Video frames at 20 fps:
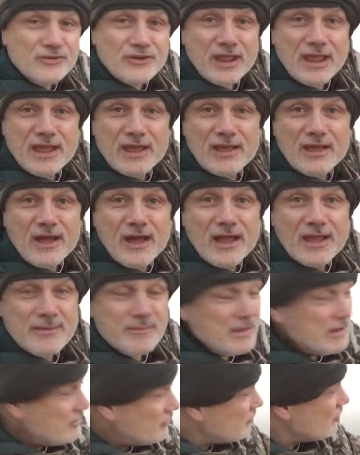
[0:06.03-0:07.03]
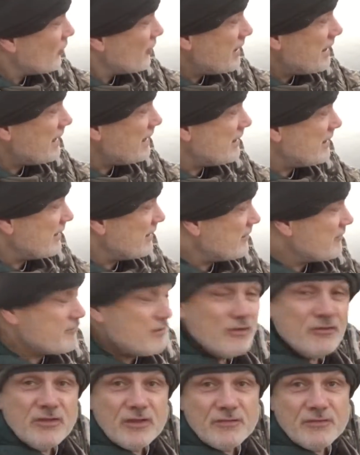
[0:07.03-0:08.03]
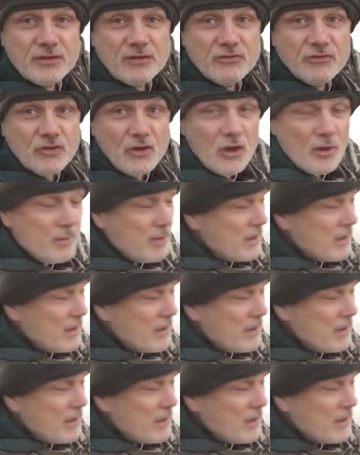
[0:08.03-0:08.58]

year. I'm enjoying fishing for chub,